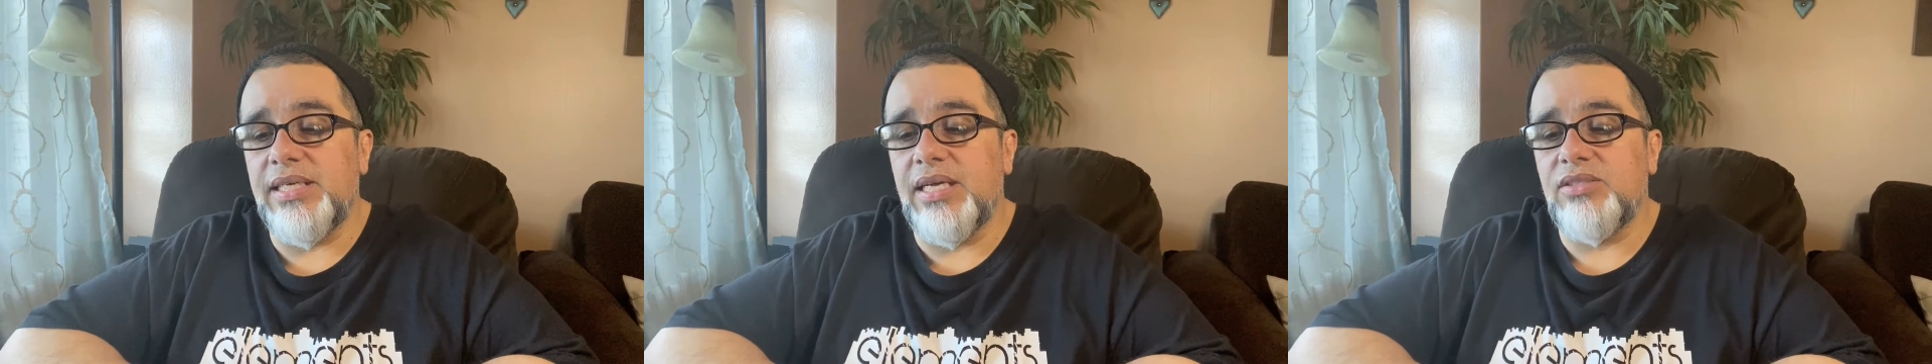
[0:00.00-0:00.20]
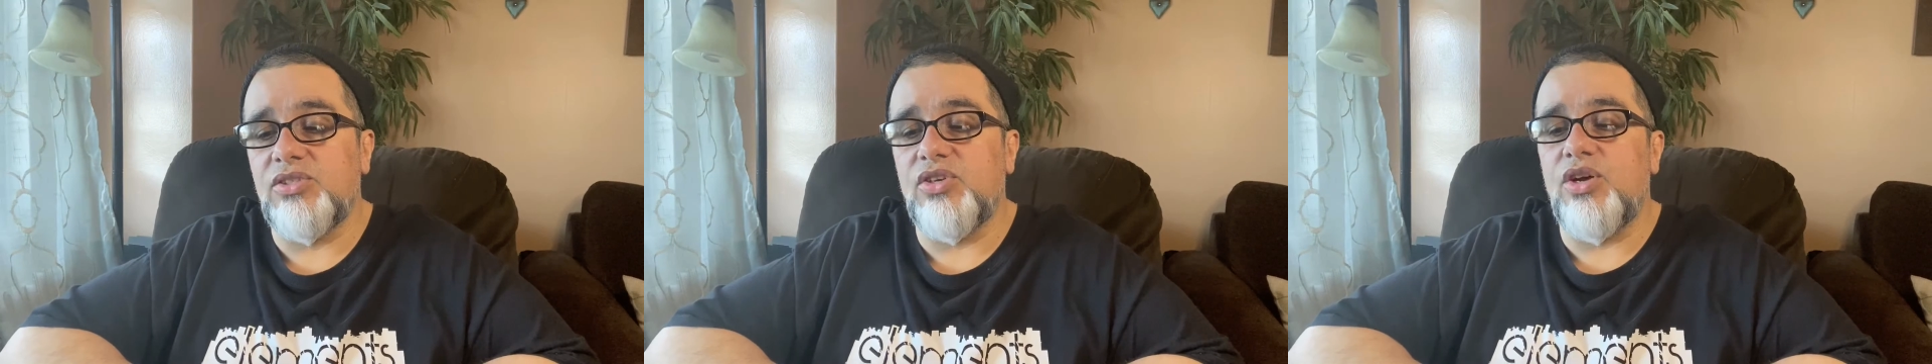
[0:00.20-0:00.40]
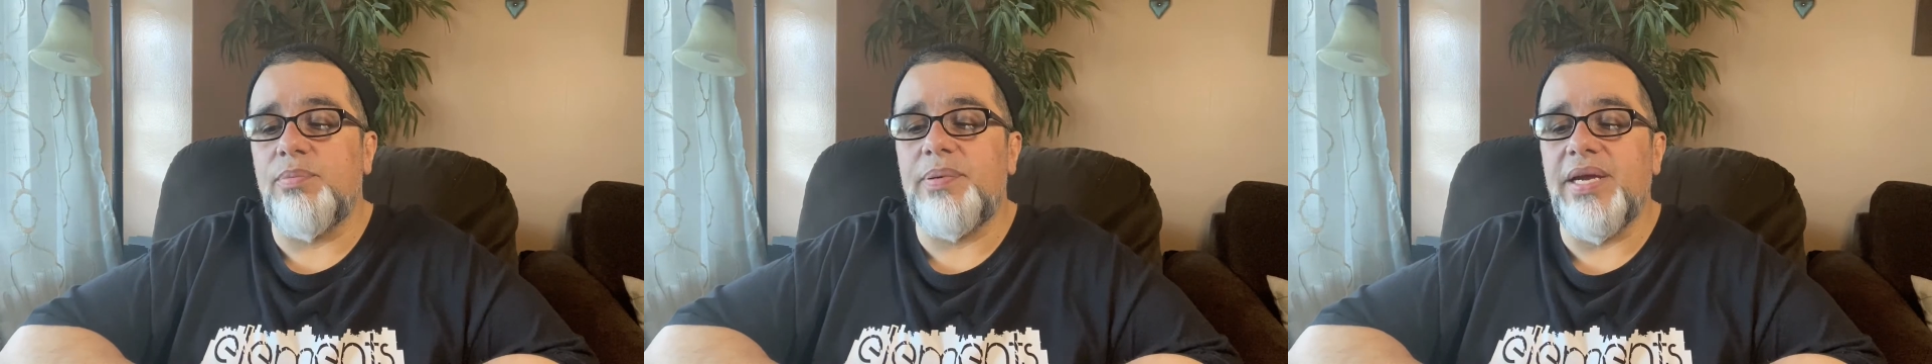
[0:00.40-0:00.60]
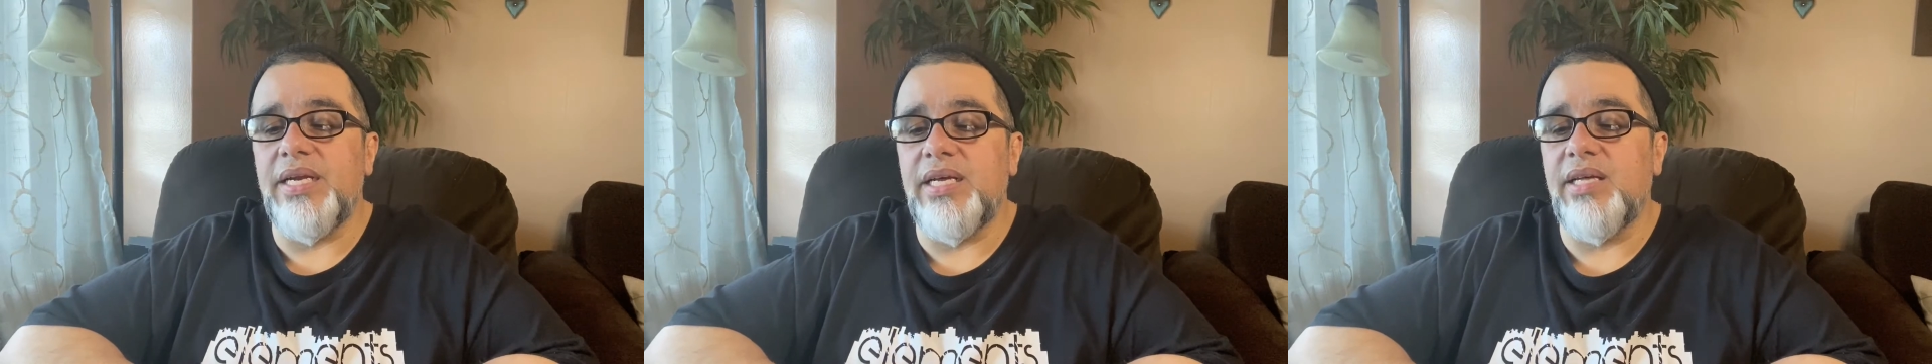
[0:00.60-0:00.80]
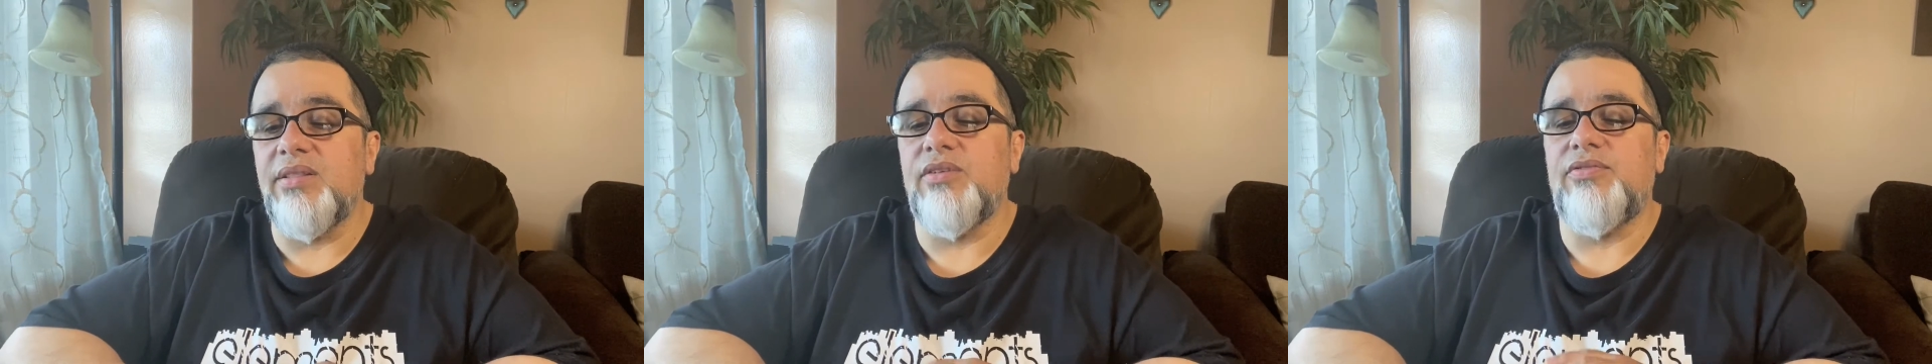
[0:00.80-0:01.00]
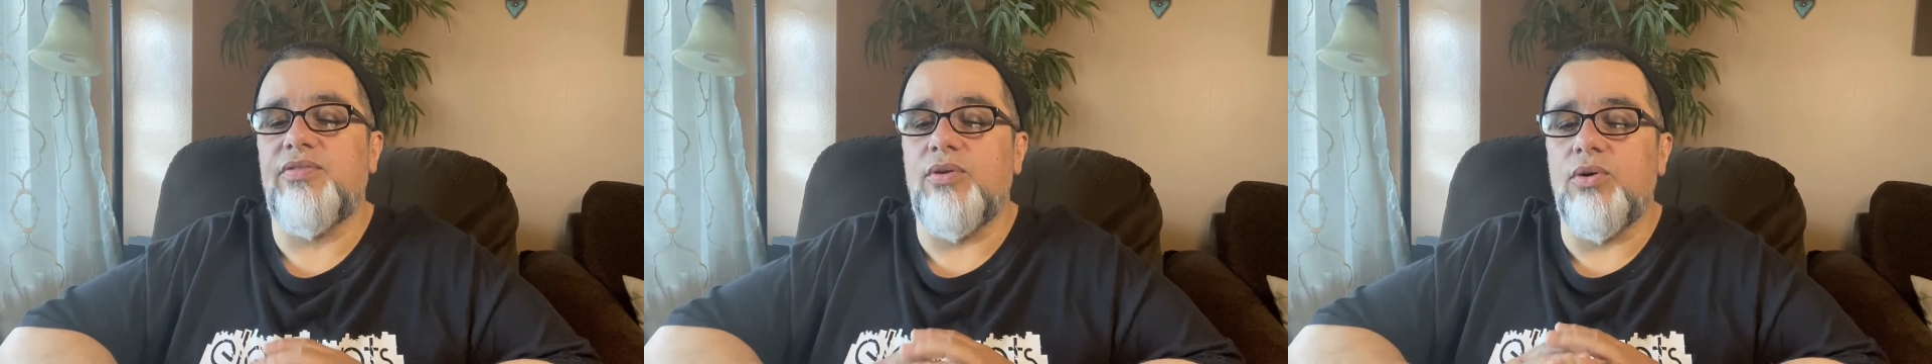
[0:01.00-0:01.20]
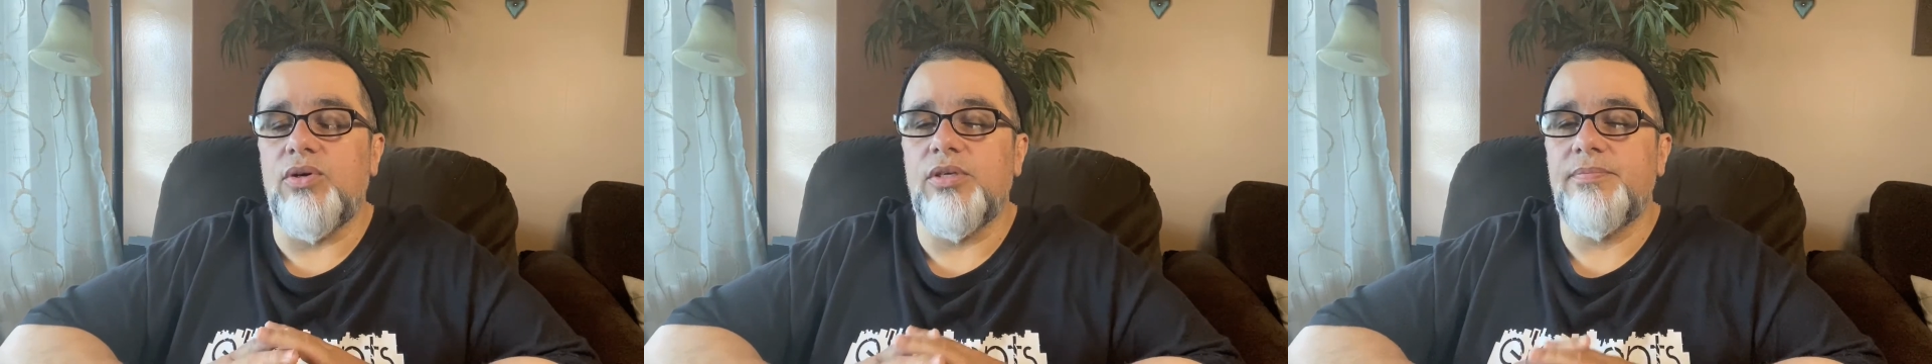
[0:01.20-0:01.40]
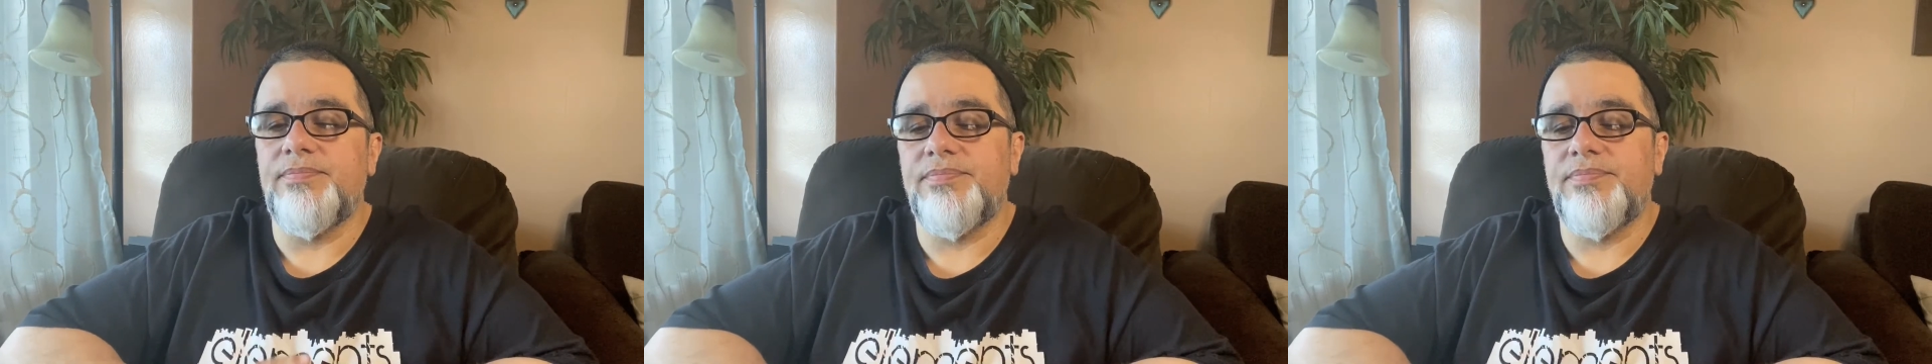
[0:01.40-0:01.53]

I saw a penny on the floor.